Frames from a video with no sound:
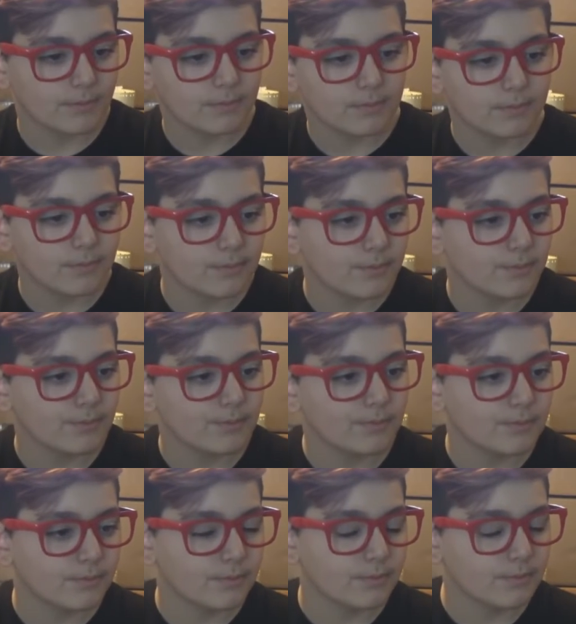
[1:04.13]

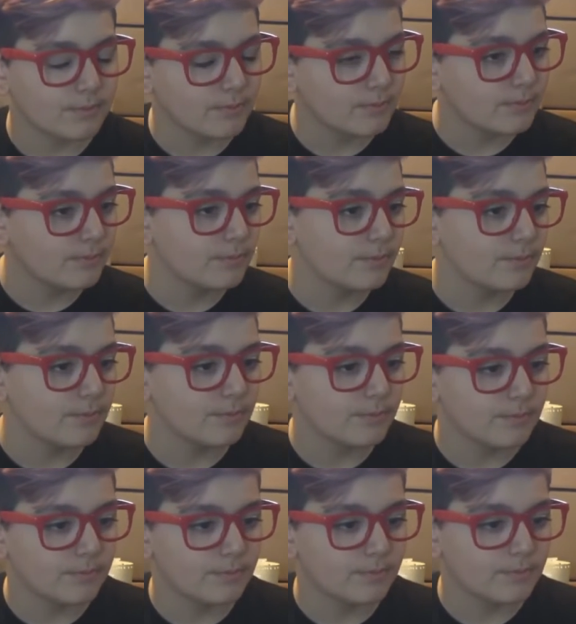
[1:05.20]

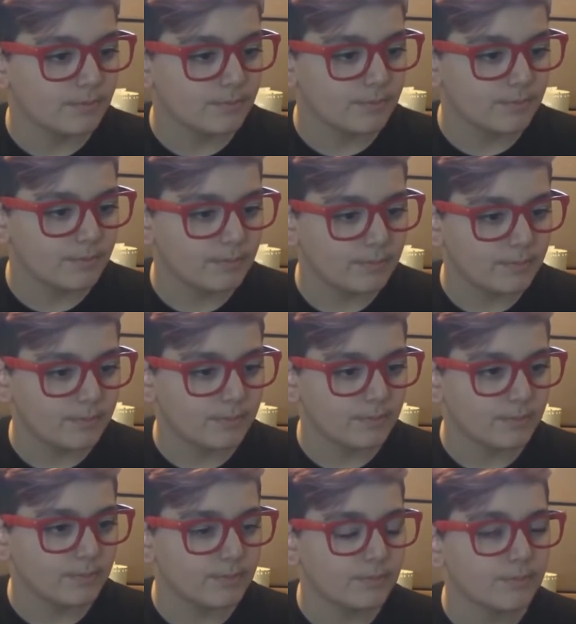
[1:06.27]

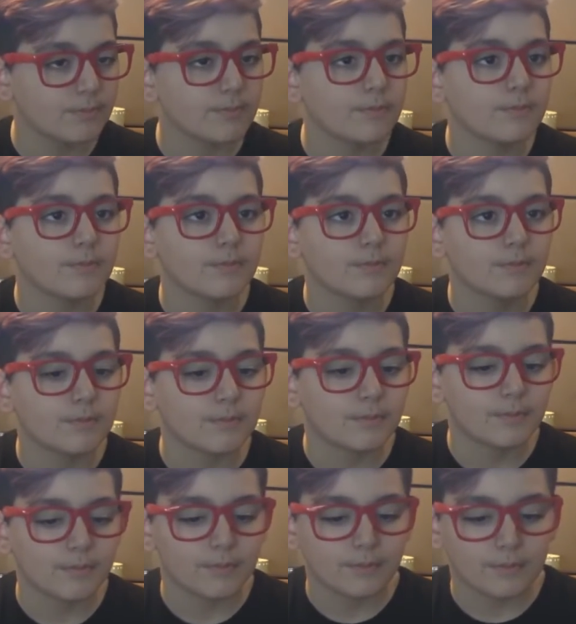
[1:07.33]

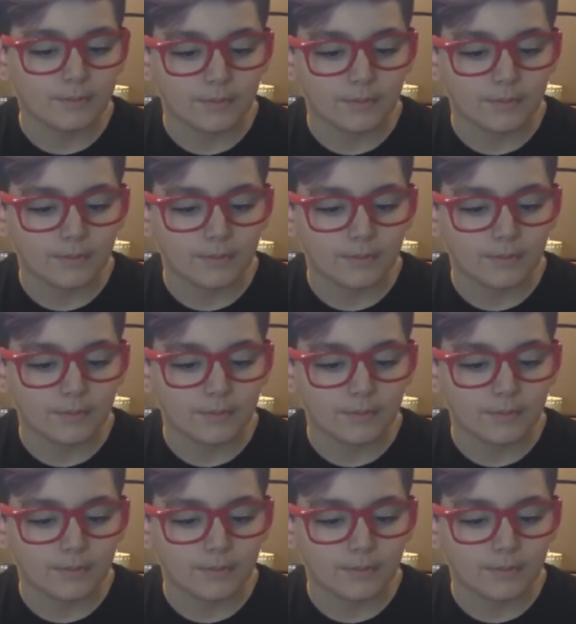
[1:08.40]
(silent)